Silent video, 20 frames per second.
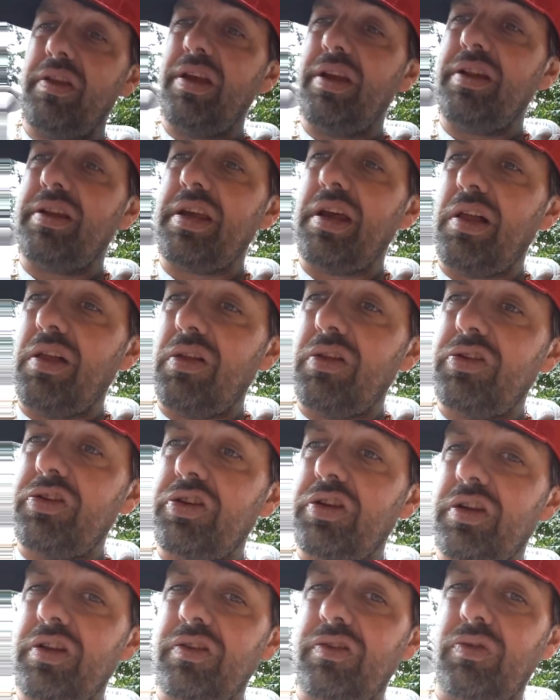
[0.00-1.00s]
the
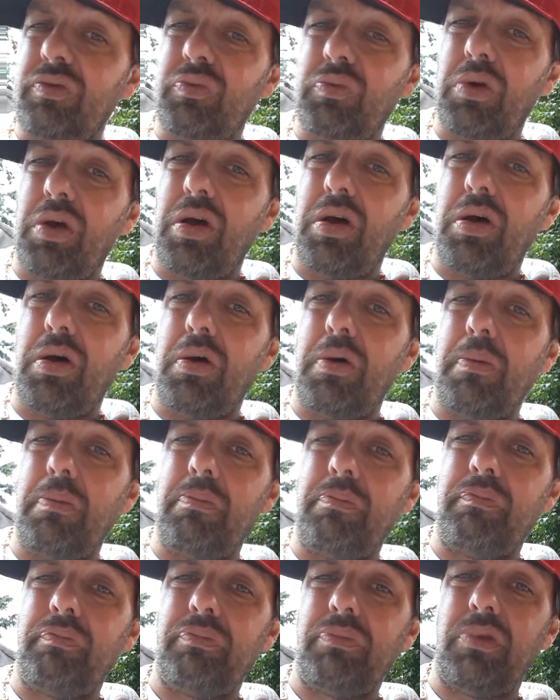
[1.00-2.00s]
intelligence.
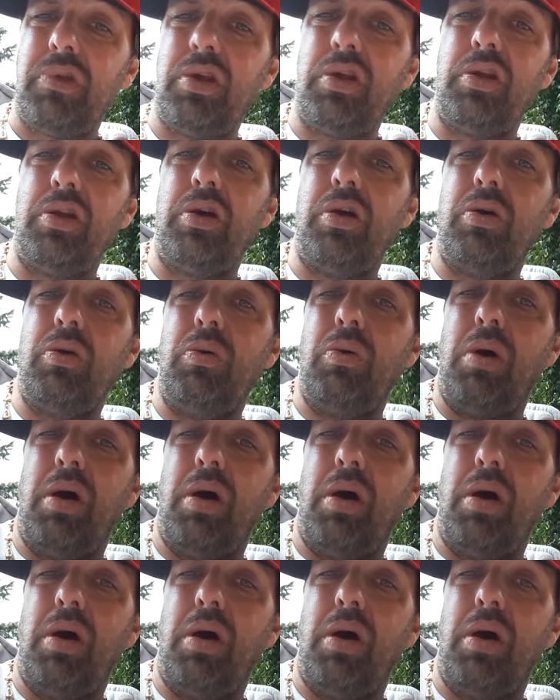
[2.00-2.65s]
You know,